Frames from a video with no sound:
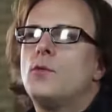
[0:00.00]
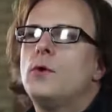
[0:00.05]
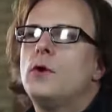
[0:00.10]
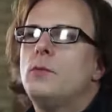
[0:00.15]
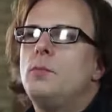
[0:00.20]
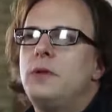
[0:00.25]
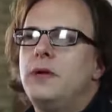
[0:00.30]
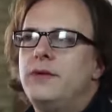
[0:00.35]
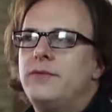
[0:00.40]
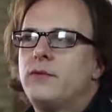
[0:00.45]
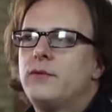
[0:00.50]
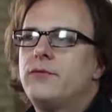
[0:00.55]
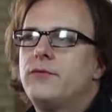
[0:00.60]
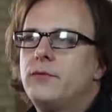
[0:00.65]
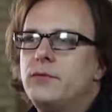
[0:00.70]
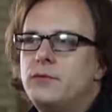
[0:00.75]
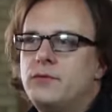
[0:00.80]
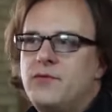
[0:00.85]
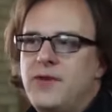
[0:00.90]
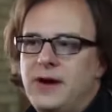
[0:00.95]
We'll Play for
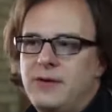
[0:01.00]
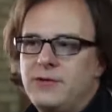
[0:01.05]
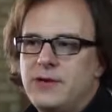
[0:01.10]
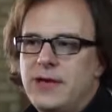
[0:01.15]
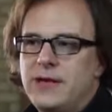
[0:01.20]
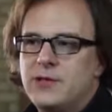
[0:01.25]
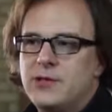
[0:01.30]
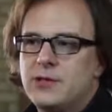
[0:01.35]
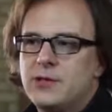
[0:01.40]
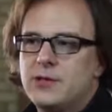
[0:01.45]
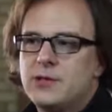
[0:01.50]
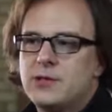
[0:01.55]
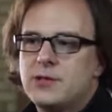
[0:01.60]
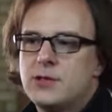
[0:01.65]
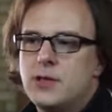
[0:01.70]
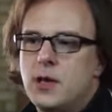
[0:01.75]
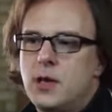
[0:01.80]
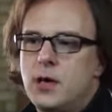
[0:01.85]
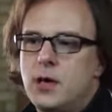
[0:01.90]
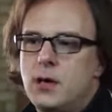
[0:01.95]
Food Foundation's